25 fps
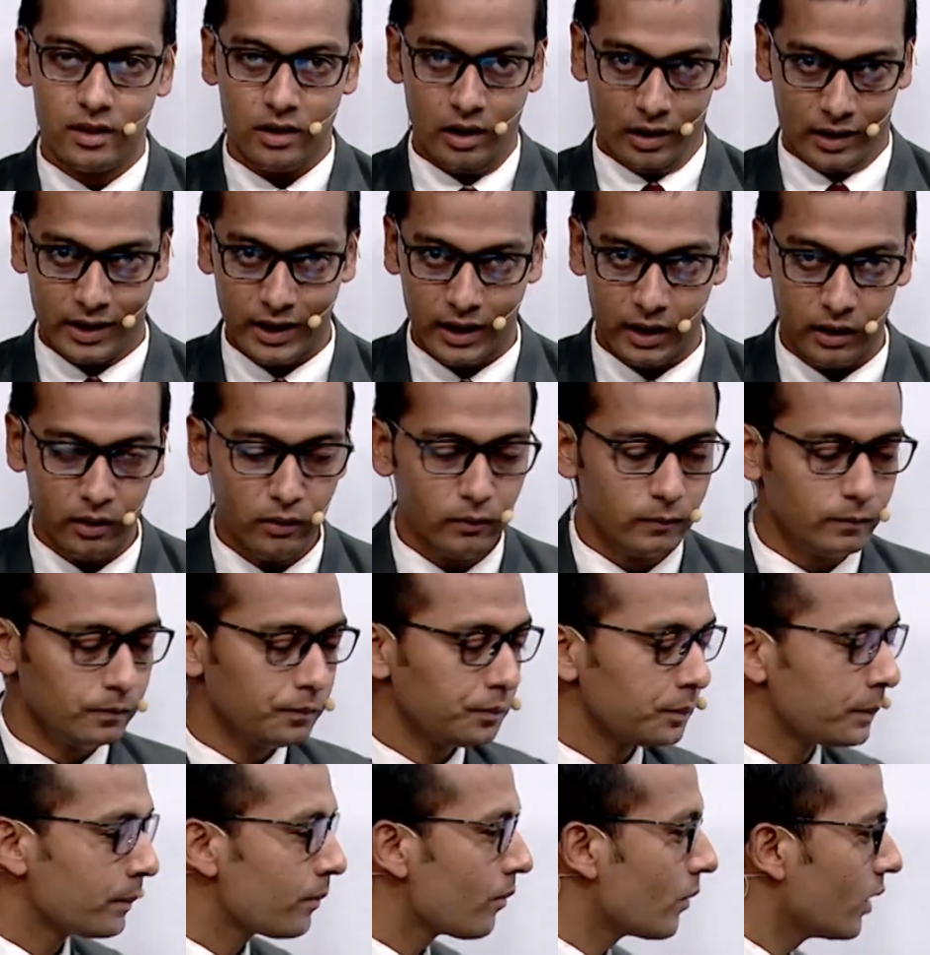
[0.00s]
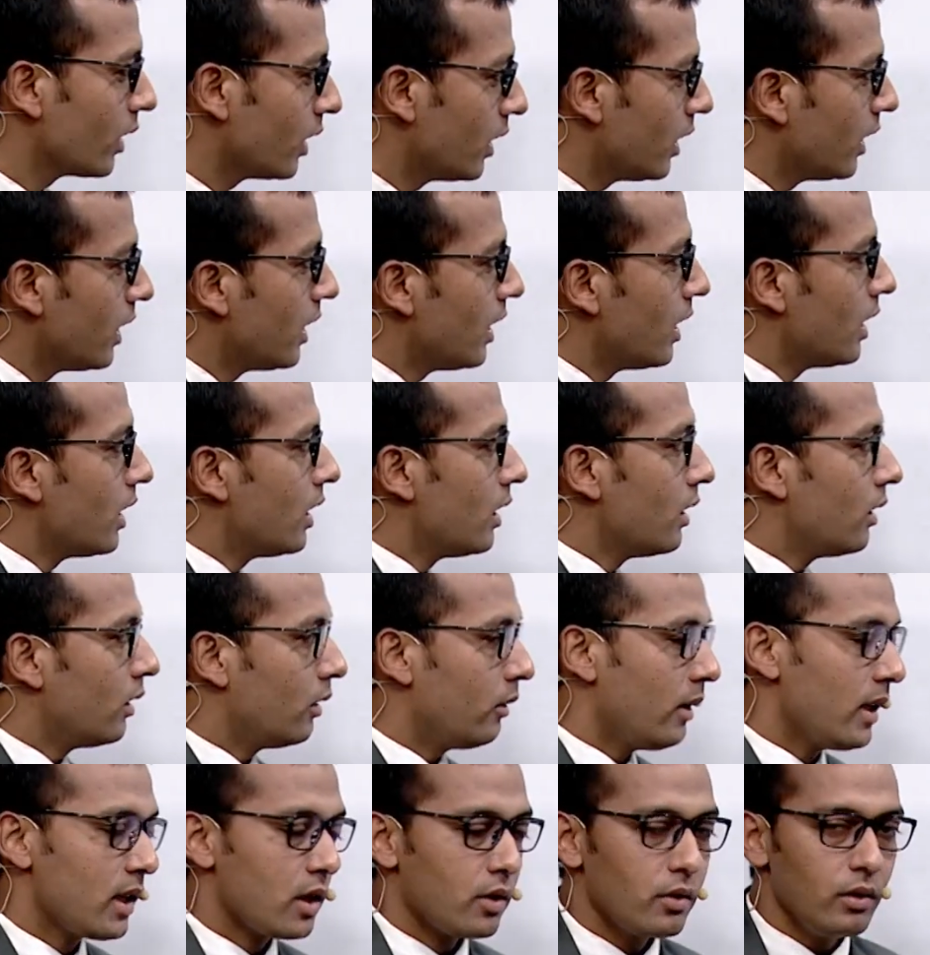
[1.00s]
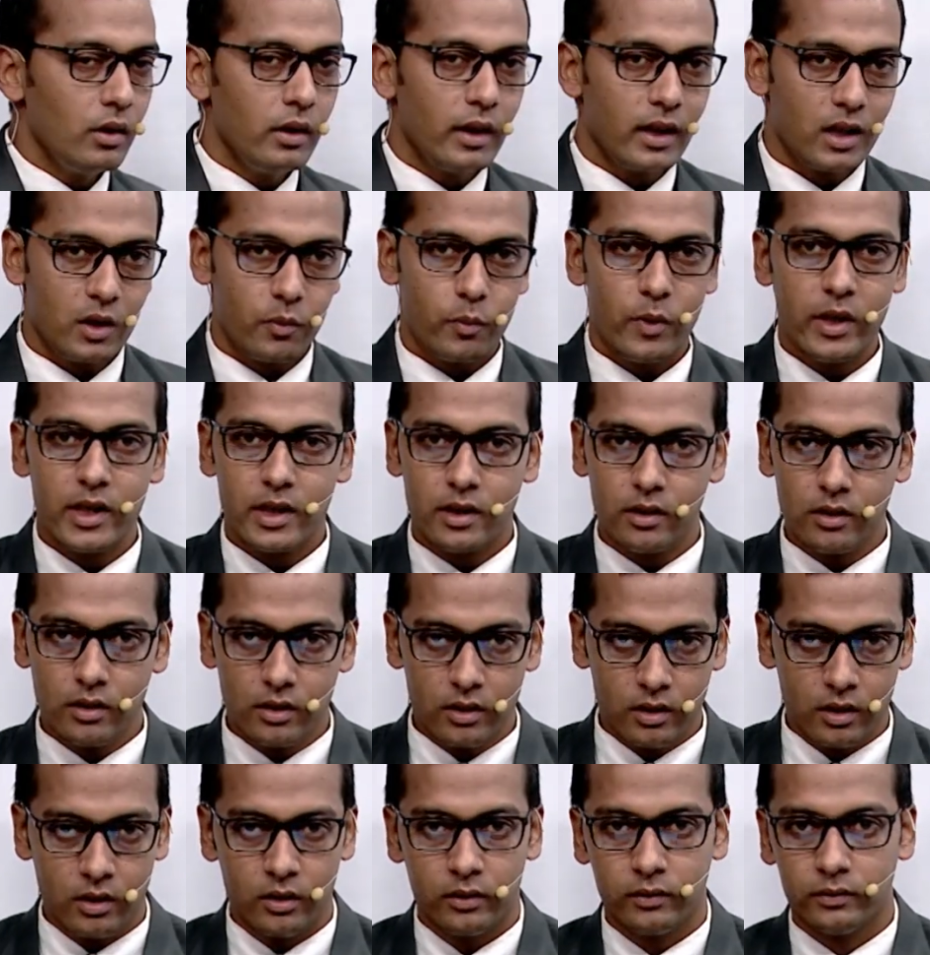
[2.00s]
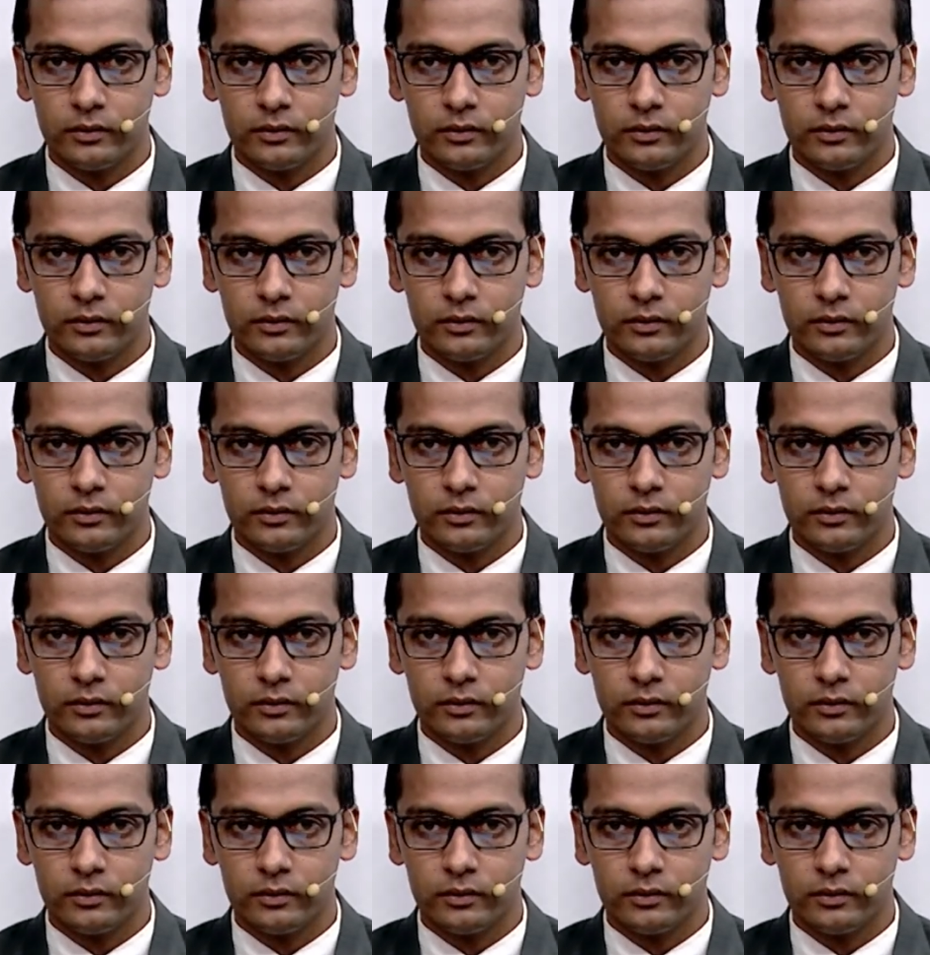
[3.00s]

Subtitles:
again. Rational expressions